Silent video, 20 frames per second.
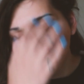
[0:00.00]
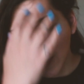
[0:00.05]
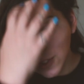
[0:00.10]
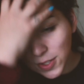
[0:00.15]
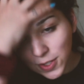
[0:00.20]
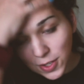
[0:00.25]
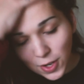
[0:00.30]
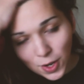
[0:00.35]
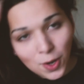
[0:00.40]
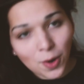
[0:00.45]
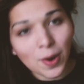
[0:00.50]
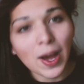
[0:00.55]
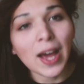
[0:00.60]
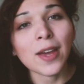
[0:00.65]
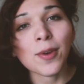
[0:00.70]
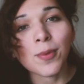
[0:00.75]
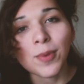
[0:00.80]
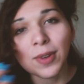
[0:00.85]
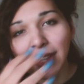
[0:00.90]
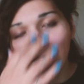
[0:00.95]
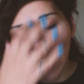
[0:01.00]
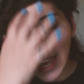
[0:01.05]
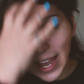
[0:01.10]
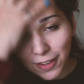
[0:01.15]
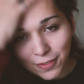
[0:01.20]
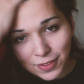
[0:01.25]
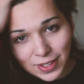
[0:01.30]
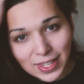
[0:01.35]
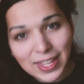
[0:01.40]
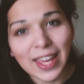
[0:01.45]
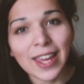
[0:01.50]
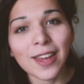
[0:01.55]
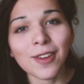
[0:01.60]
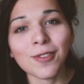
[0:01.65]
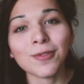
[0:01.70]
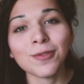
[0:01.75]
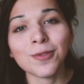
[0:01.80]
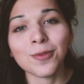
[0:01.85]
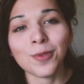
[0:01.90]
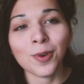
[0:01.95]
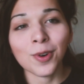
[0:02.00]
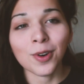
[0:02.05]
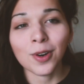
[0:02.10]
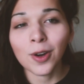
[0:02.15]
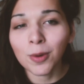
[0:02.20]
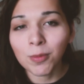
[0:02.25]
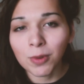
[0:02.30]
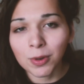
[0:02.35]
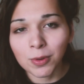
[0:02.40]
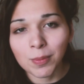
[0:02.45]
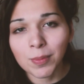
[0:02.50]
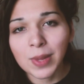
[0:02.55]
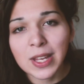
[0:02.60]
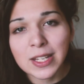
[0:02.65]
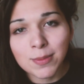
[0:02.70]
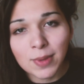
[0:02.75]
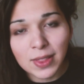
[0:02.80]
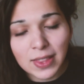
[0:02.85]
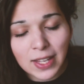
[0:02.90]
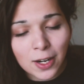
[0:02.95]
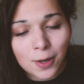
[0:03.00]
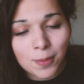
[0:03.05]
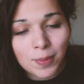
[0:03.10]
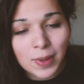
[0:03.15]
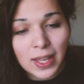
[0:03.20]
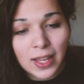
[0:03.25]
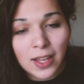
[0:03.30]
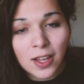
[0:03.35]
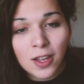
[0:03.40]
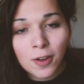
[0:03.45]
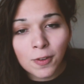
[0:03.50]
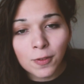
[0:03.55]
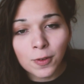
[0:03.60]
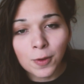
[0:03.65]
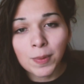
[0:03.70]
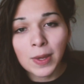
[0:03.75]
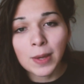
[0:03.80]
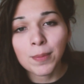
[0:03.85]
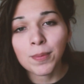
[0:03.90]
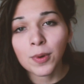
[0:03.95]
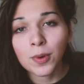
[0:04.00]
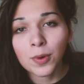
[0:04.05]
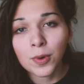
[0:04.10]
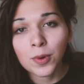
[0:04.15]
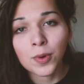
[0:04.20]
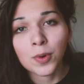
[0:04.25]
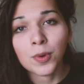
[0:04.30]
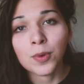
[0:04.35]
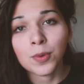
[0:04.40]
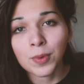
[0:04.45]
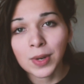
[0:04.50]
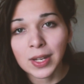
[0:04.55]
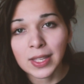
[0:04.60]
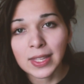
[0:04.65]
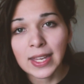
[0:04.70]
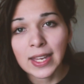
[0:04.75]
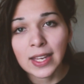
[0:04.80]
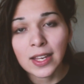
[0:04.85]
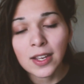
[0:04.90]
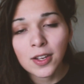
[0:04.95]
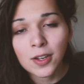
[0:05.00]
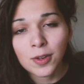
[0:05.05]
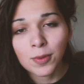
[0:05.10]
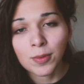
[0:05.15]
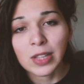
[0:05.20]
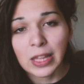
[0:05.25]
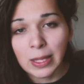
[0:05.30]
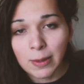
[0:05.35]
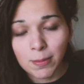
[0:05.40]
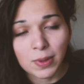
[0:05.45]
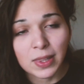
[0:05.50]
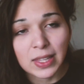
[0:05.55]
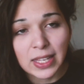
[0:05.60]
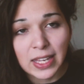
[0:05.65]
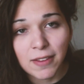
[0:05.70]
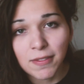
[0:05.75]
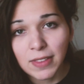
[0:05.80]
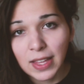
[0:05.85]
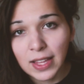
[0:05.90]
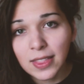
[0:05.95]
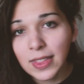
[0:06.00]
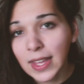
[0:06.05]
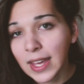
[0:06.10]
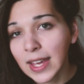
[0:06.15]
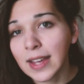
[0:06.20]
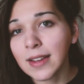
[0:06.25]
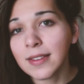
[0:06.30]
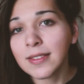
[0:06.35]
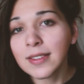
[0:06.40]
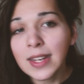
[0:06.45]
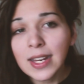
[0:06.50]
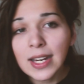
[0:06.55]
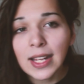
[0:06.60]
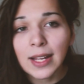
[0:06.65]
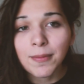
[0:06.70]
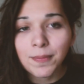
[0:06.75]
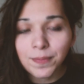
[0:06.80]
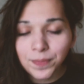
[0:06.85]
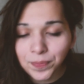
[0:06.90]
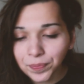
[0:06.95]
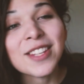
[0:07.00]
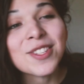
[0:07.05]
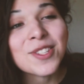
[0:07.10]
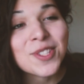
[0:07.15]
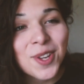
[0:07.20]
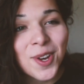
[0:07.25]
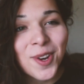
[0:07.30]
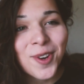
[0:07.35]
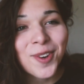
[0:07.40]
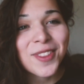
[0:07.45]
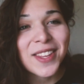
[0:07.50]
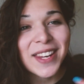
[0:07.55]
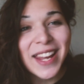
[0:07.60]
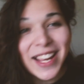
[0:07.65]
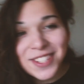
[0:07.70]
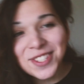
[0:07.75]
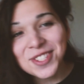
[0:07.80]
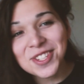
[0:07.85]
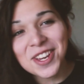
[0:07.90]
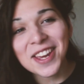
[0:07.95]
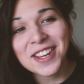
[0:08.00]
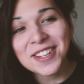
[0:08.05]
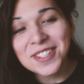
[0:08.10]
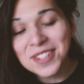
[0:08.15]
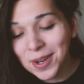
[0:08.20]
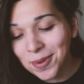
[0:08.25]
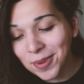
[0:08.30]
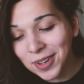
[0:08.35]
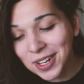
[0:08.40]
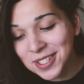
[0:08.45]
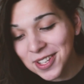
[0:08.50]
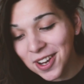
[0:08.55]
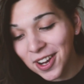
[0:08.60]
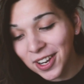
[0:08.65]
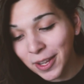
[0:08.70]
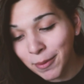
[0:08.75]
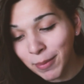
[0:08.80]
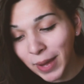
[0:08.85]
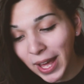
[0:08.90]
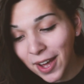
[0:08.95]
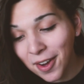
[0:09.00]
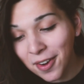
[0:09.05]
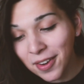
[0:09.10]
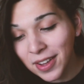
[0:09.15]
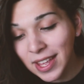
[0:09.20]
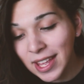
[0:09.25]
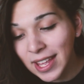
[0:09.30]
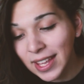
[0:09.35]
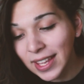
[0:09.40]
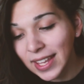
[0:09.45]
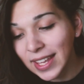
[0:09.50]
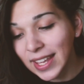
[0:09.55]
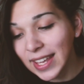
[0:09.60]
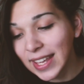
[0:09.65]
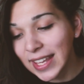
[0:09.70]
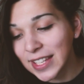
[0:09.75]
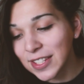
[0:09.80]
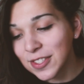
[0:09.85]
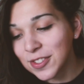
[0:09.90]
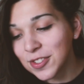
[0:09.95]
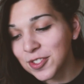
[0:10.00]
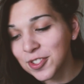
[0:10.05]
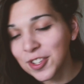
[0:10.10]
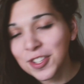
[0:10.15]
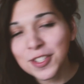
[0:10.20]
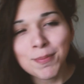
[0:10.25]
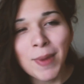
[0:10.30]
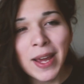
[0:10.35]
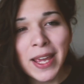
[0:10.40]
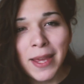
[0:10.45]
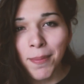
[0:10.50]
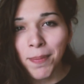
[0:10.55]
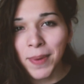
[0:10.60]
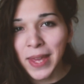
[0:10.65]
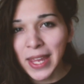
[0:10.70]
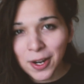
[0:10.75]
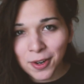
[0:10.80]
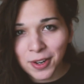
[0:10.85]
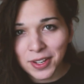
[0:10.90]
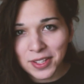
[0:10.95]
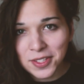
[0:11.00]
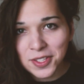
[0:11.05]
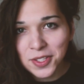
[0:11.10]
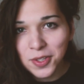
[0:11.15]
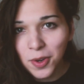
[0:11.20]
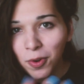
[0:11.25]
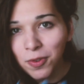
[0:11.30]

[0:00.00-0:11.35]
So I really advocate for hormone replacement therapy for people who really really believe that they need it. And so the next change I want to talk about is just my appearance